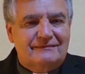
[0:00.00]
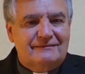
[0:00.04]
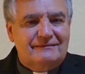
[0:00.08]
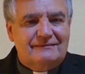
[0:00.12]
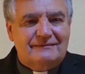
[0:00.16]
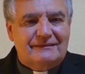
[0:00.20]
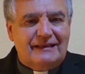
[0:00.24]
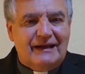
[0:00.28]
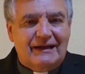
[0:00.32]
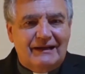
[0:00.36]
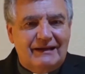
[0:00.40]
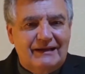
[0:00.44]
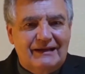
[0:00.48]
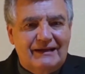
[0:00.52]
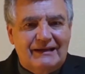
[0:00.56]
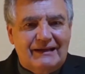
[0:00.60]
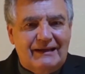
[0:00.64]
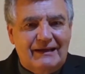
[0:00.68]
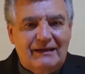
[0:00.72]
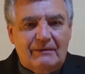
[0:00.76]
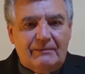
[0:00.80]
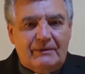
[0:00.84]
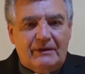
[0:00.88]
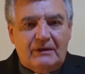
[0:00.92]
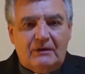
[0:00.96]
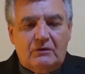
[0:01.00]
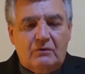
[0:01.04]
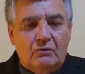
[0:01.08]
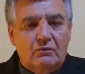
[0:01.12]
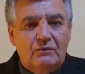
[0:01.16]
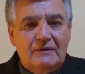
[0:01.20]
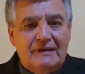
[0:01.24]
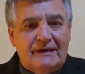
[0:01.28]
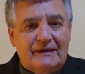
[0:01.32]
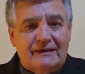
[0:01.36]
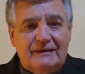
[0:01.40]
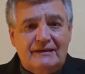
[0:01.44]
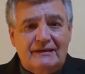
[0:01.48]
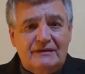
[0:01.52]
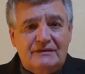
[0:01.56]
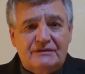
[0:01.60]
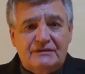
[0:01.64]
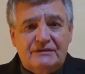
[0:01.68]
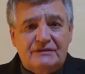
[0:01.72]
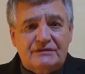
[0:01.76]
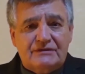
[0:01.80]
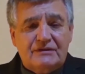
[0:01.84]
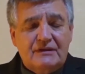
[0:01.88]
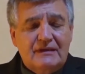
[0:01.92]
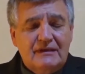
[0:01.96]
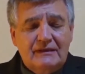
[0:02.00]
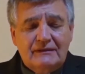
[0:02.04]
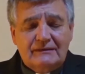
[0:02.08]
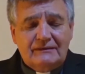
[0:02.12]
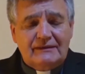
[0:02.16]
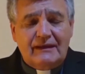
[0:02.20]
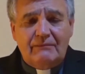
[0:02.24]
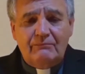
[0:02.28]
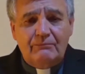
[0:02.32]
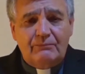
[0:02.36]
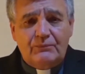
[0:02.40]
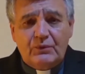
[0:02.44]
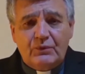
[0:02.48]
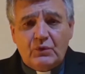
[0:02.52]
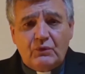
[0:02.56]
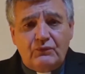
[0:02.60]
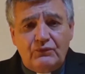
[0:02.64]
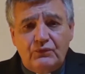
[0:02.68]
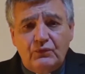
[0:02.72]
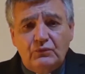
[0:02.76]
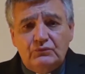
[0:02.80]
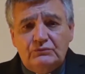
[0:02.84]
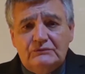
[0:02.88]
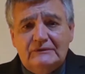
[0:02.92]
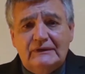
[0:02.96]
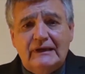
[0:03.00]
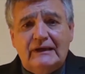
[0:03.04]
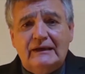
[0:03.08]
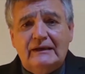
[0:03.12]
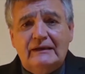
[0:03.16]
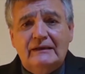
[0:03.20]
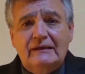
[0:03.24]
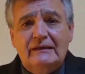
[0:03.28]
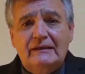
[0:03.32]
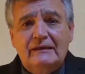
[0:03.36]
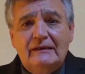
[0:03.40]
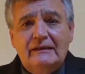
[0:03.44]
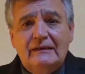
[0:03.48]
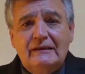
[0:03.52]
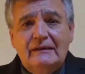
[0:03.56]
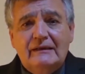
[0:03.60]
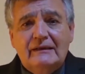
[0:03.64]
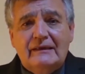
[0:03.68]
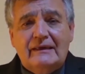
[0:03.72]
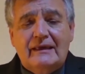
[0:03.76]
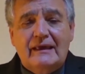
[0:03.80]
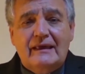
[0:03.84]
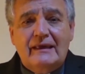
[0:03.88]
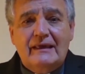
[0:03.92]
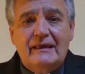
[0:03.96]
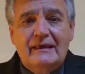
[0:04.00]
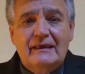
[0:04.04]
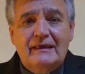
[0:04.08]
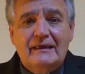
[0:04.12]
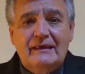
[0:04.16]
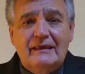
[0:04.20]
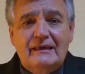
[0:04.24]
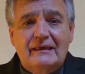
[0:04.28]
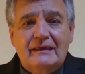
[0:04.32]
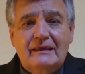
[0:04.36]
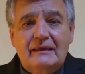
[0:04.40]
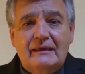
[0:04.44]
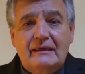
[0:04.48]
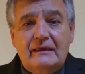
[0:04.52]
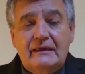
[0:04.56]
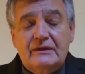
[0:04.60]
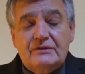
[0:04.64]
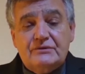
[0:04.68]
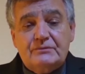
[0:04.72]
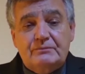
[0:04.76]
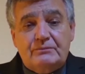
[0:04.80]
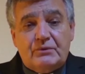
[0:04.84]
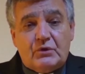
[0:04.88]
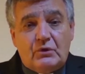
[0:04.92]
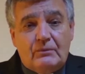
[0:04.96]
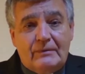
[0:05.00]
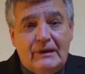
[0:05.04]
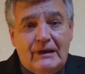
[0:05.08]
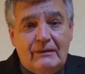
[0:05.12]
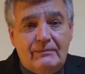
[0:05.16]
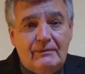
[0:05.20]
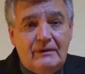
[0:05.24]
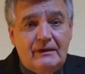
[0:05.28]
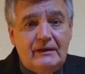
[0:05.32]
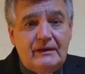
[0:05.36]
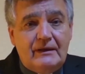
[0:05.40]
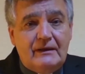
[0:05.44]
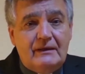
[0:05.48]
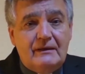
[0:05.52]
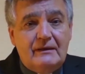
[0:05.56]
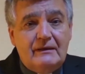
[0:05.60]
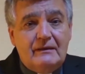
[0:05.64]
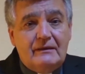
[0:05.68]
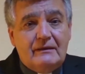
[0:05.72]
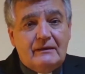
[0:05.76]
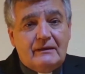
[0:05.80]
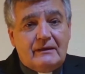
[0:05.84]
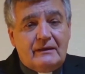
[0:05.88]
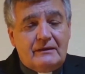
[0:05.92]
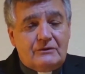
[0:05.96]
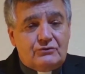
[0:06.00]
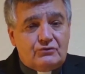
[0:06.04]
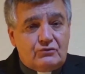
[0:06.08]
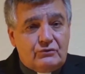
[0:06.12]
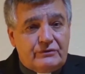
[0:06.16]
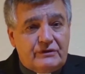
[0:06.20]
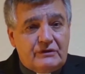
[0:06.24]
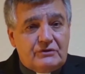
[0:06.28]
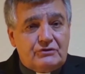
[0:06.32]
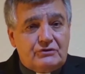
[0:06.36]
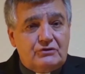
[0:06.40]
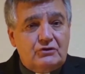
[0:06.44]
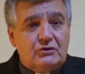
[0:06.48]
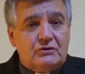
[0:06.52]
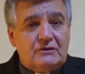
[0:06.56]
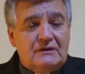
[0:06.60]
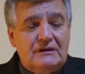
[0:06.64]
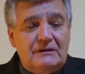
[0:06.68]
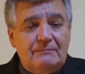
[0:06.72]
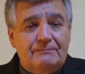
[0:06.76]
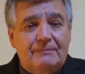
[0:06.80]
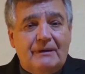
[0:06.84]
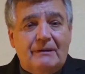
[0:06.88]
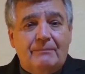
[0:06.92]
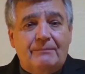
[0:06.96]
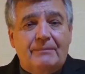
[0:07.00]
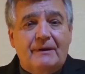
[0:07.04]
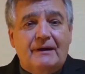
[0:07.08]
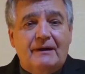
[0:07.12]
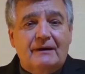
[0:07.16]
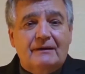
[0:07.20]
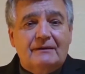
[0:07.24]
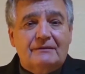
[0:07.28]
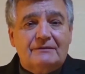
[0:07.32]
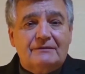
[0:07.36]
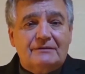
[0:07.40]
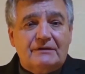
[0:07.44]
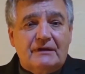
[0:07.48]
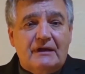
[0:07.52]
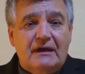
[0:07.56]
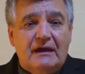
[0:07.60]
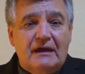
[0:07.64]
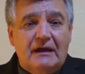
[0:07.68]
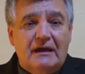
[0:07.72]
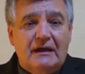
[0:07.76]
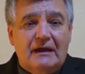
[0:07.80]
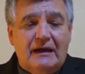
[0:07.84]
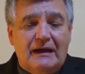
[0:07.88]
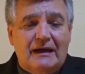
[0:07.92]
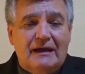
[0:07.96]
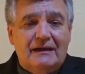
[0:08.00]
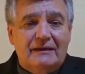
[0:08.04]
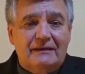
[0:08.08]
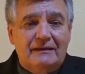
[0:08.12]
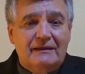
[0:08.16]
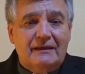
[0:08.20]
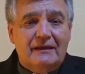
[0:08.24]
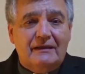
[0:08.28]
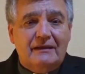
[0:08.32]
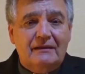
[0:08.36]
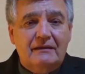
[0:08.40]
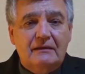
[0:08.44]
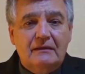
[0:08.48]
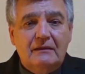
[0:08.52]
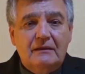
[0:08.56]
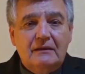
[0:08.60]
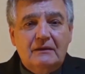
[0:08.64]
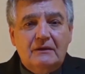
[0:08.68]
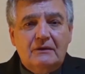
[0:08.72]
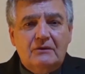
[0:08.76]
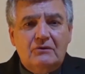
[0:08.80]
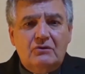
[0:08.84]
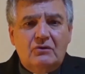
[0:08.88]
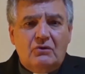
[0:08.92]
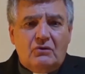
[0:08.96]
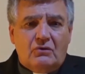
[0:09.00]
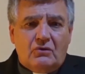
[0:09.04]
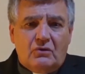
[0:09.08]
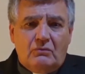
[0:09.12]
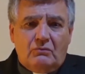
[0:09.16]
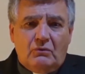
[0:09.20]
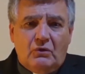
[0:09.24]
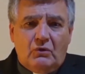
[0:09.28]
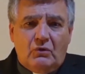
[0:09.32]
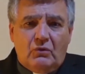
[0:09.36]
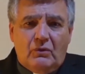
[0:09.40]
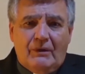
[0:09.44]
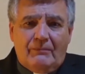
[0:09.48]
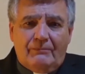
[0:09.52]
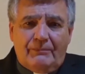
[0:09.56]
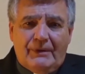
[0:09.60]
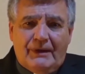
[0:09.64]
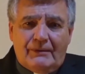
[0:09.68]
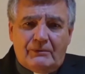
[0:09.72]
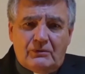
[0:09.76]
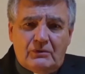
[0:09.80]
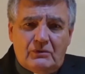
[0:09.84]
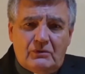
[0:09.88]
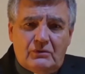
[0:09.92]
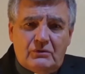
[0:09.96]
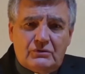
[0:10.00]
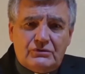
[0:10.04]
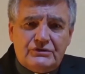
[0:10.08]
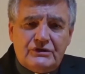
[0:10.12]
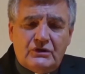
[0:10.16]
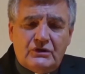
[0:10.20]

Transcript: and with such a deep crisis that it is probable that the successor of the Pope will be someone not like St. John Paul II,